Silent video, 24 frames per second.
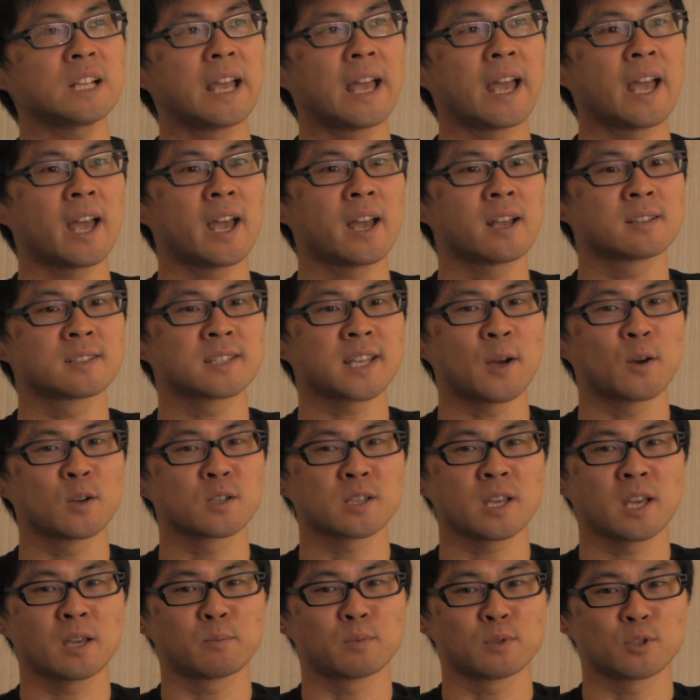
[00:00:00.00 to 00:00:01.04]
and I
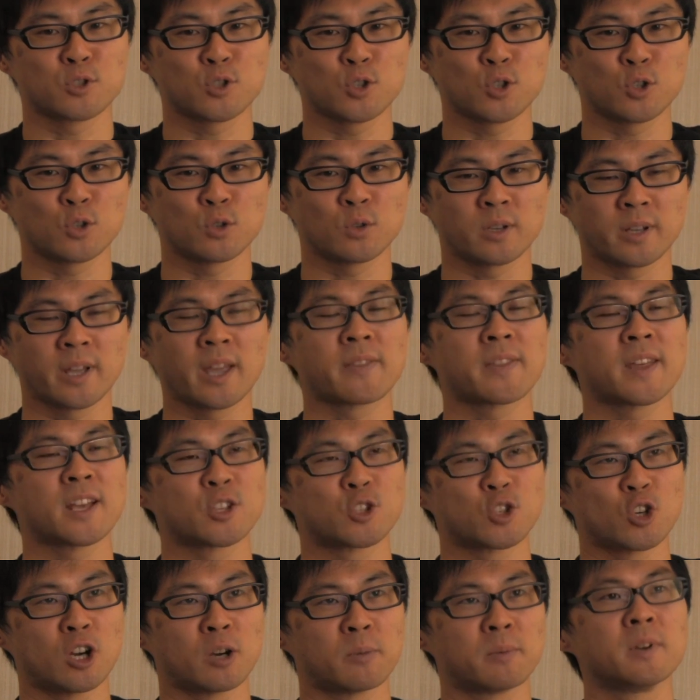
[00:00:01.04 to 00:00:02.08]
was able to get that
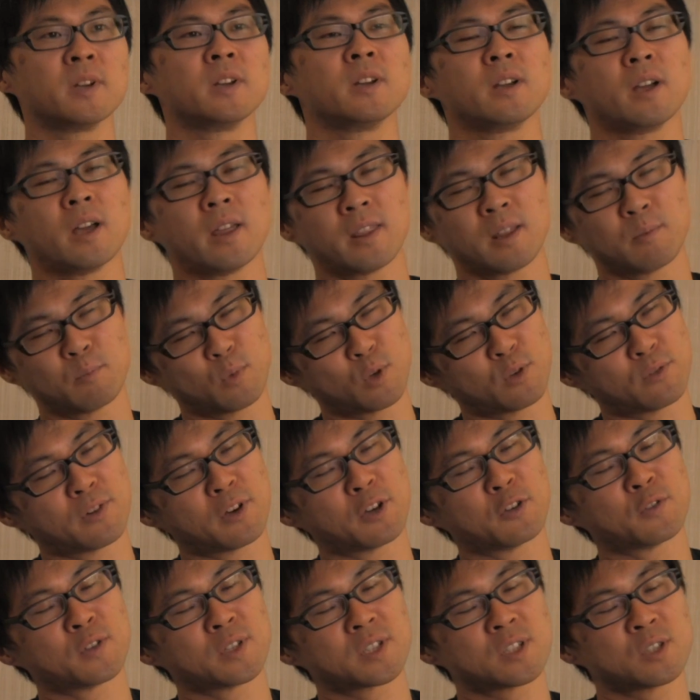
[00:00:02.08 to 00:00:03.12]
job and then move
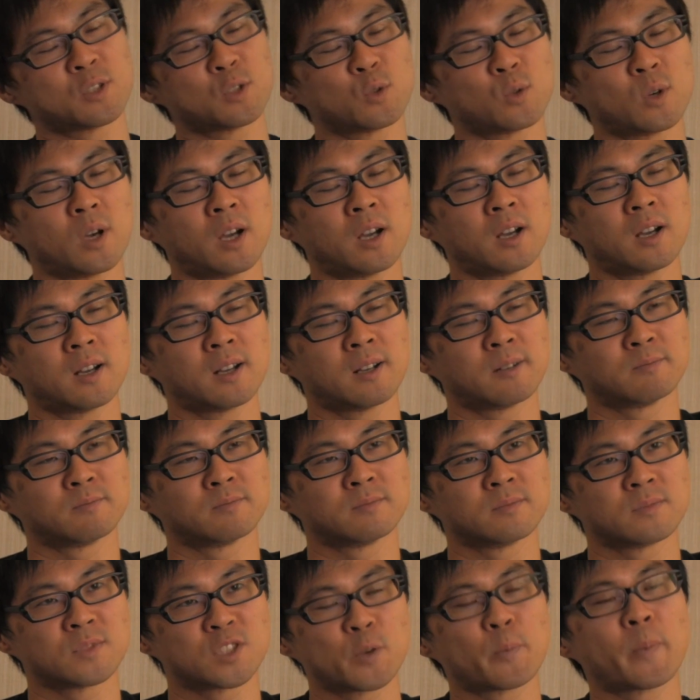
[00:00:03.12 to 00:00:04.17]
over
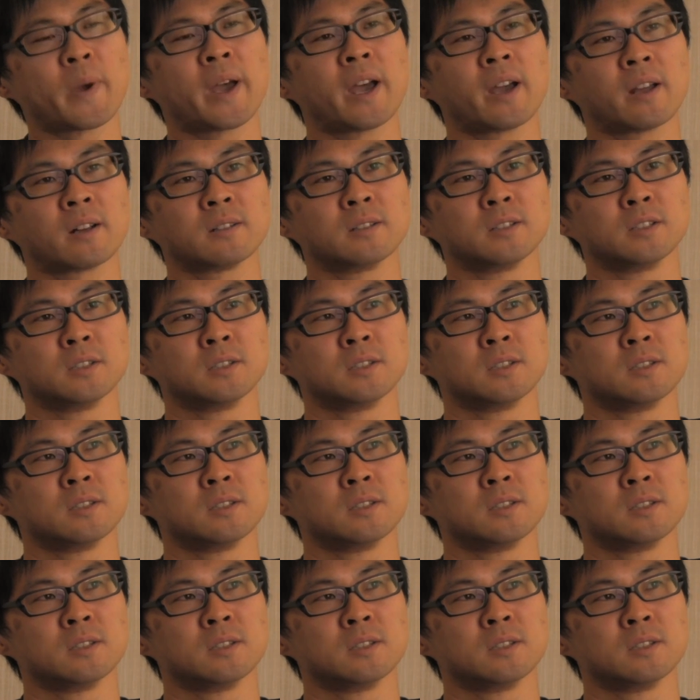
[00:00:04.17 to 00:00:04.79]
to Japan.